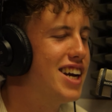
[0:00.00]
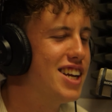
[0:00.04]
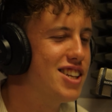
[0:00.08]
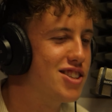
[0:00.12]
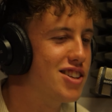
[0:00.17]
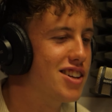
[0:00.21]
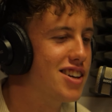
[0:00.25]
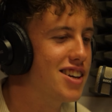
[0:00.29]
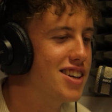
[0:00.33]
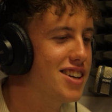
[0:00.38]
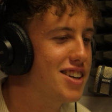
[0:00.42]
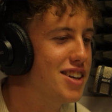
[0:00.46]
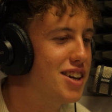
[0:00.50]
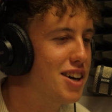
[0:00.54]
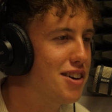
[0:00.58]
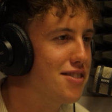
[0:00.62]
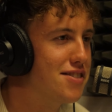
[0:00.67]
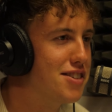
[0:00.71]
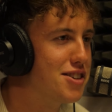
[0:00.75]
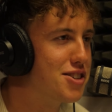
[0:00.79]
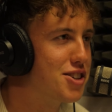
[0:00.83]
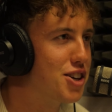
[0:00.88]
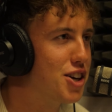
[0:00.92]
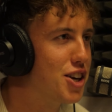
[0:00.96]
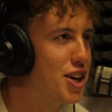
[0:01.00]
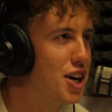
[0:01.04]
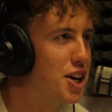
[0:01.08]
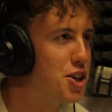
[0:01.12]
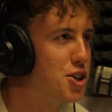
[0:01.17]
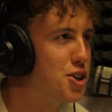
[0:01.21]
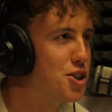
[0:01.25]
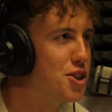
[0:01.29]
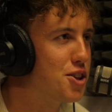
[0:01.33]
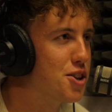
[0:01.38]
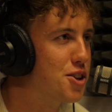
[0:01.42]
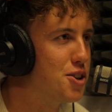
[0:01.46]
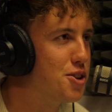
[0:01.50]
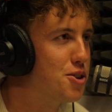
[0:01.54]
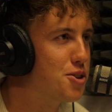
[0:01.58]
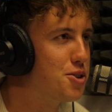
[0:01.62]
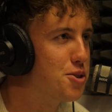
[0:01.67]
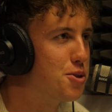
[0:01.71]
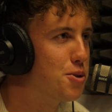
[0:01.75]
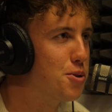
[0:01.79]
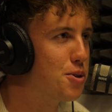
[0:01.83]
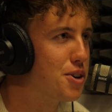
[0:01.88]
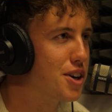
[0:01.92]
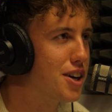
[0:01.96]
Instantly you have this connection and you're
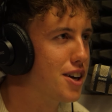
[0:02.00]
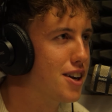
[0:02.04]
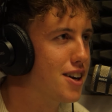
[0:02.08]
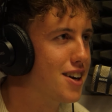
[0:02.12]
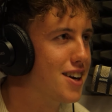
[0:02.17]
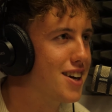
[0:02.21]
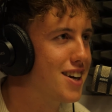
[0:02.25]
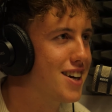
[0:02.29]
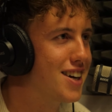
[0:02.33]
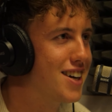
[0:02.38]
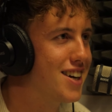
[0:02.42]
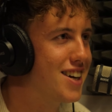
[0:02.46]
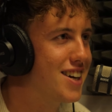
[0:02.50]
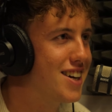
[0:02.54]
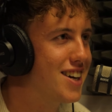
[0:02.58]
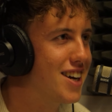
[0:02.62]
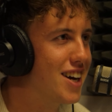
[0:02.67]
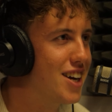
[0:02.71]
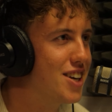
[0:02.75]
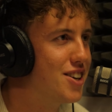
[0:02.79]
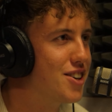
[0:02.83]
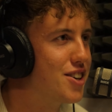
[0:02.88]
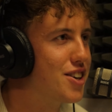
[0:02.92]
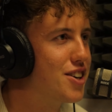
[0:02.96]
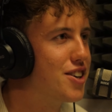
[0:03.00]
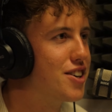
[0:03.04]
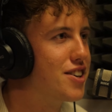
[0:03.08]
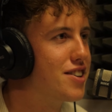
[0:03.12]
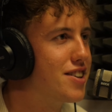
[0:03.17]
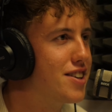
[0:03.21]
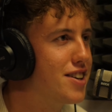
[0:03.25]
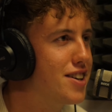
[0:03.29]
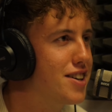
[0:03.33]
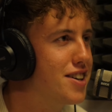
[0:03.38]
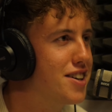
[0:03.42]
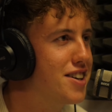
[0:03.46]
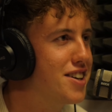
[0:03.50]
talking and you can